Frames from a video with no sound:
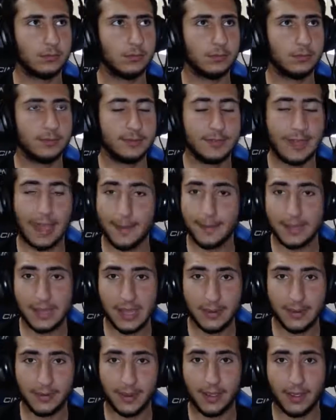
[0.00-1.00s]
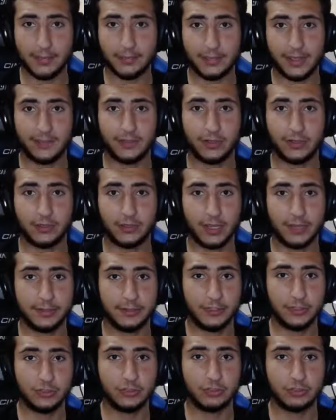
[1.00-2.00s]
Tammy Abraham, they're very kind of
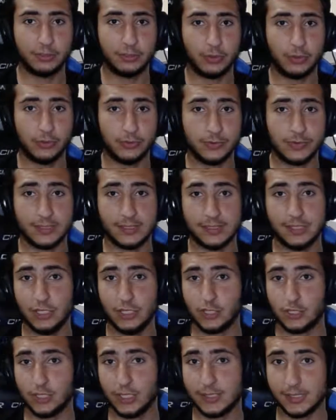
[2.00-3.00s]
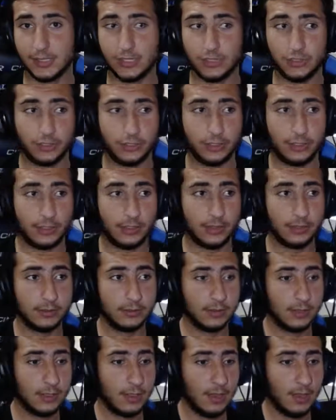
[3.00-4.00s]
injury prone. Ziyech gets injured a lot.
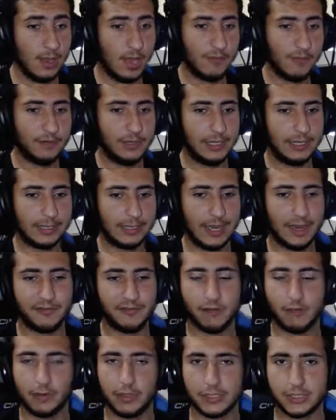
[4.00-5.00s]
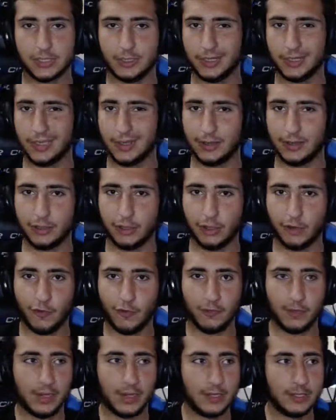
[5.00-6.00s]
I feel like everyone is going to get a lot of
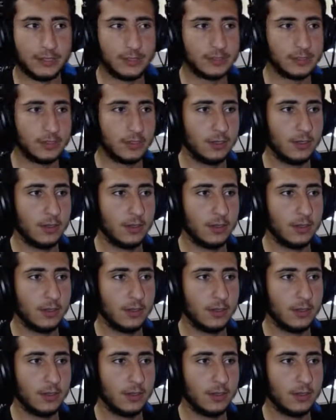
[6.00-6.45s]
minutes.